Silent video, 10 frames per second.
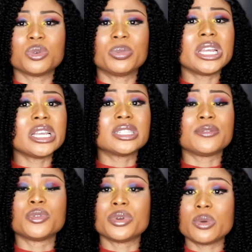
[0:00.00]
please, if
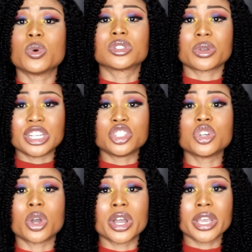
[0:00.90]
you really want to
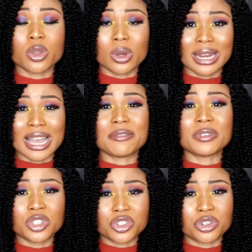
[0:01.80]
enjoy your life
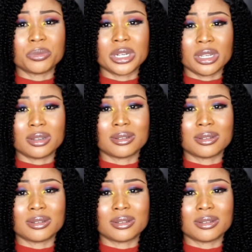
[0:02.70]
in Germany,